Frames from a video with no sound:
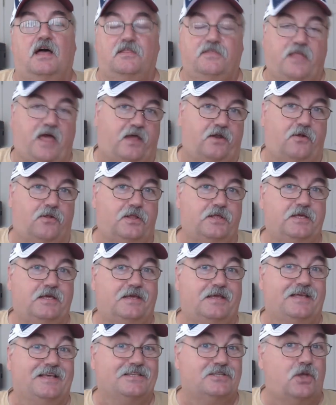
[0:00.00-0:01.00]
Not
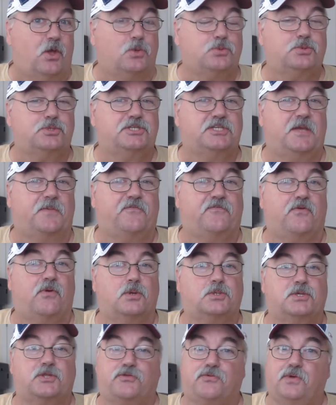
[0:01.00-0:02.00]
only is UltraSeps
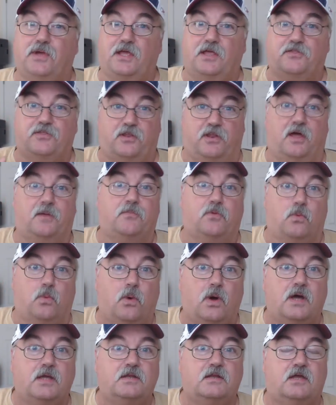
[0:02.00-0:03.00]
version 3 the
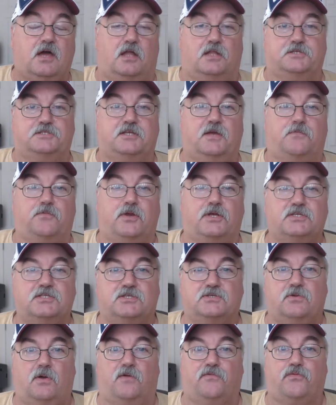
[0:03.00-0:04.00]
#1 color
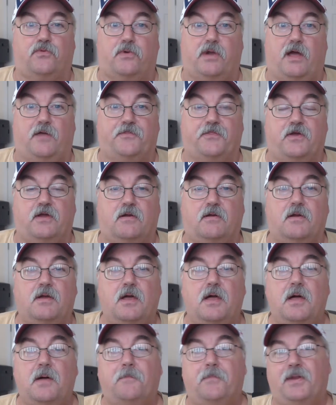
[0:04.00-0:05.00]
separation software out there,
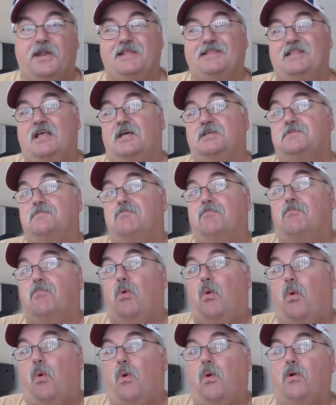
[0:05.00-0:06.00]
but it does
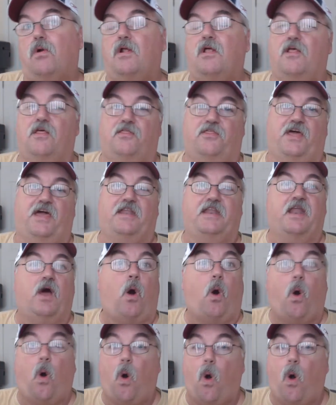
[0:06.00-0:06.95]
more than